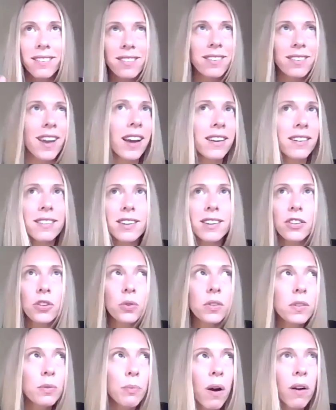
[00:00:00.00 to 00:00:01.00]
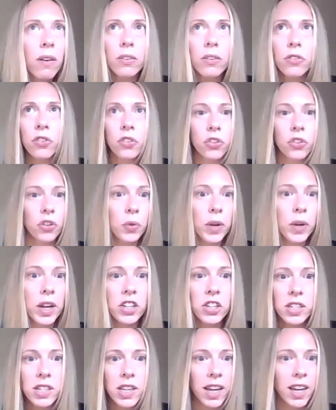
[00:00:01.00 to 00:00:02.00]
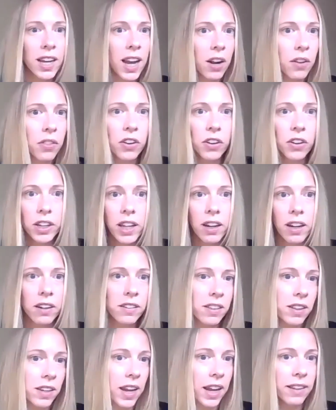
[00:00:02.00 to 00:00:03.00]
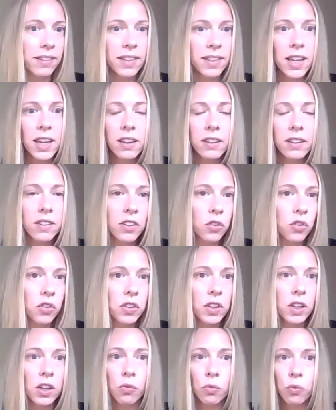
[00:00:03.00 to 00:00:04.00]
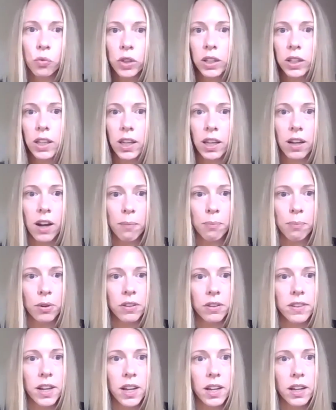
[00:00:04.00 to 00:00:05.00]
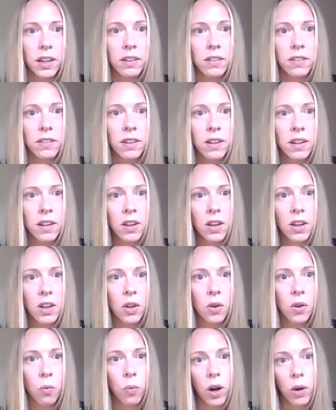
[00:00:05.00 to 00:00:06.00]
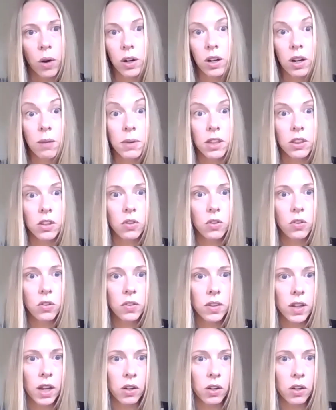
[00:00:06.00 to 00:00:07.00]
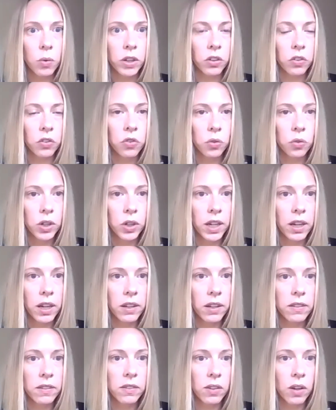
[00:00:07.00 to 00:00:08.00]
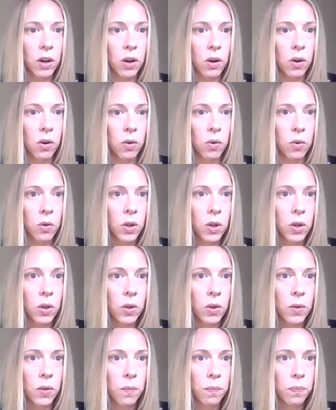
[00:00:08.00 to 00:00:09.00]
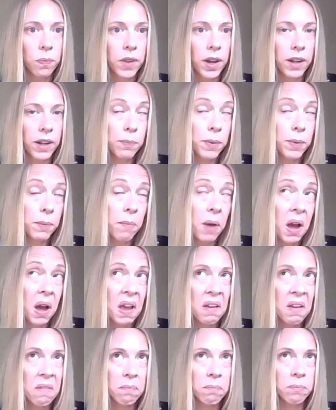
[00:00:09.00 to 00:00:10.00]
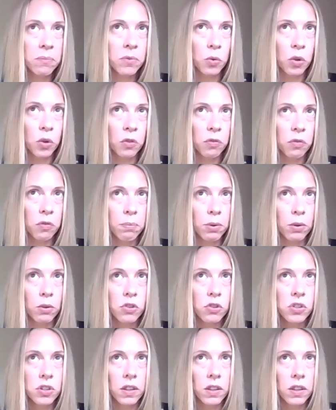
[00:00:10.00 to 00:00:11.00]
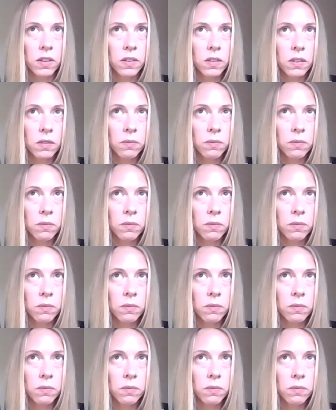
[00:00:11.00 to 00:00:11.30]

I just say do it tomorrow. Just do it. Just get it out there and get on to the next thing, because you just like really cannot predict where we're going to be in the news cycle when your story hits. So that's been my sort of approach to this.